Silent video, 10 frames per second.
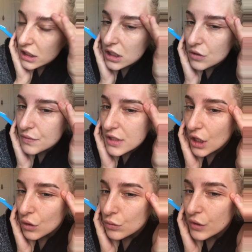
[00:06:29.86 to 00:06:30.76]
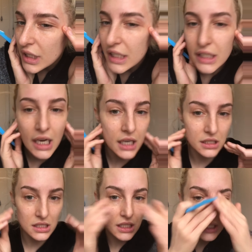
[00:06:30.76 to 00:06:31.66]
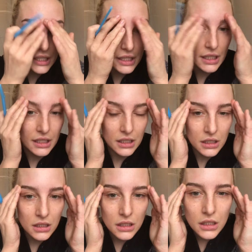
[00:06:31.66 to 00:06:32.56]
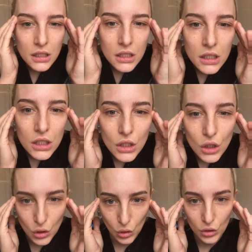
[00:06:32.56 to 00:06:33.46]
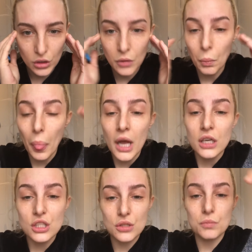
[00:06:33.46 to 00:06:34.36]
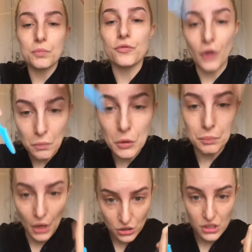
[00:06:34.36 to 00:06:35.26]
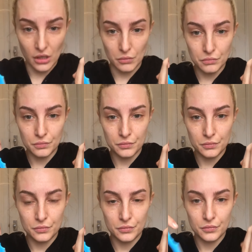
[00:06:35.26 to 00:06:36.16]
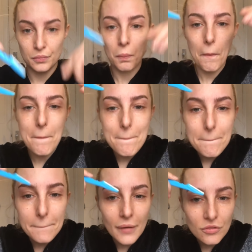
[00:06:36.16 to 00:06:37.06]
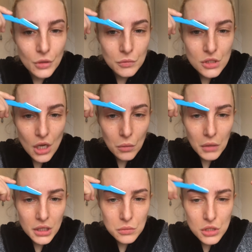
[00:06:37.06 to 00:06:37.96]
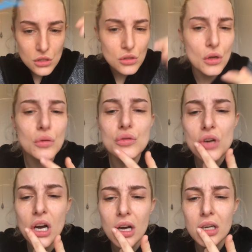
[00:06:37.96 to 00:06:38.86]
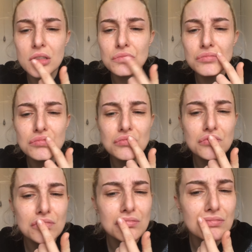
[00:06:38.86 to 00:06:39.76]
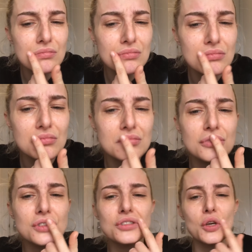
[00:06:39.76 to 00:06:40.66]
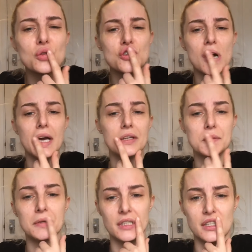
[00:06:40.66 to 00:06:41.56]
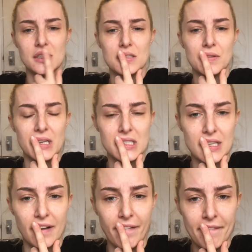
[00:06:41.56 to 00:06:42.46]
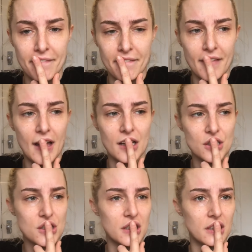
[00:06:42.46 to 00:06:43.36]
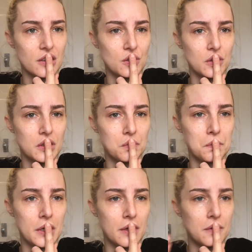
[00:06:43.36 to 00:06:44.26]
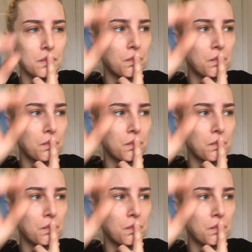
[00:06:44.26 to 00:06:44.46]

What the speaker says: gives a really nice, clean look. From the bottom, not from the top, my lips are so dry. So dry at the minute, it's crazy. Actually annoying me.